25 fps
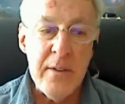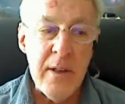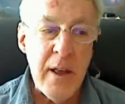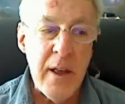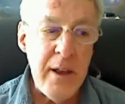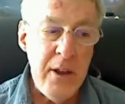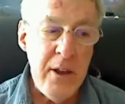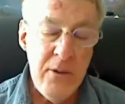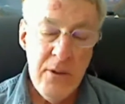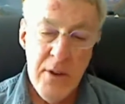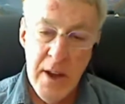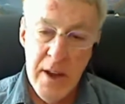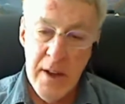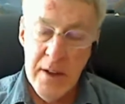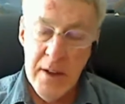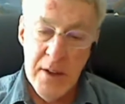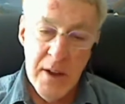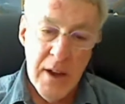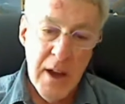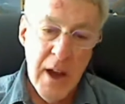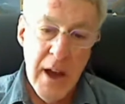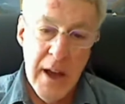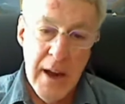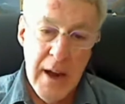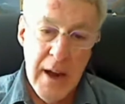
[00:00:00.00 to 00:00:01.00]
like you take
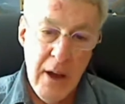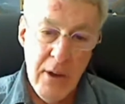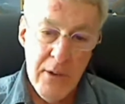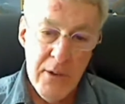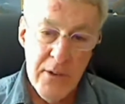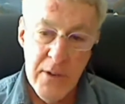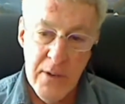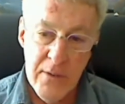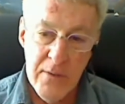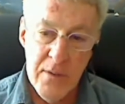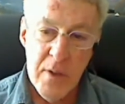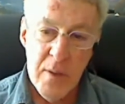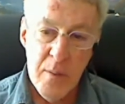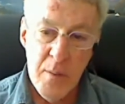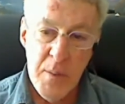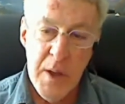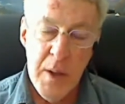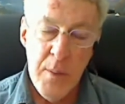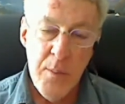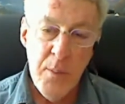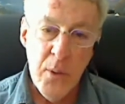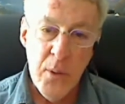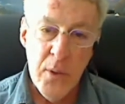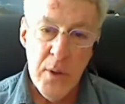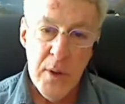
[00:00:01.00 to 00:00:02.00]
the cutouts of the
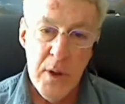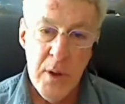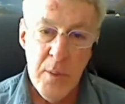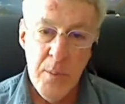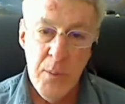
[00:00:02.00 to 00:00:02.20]
people and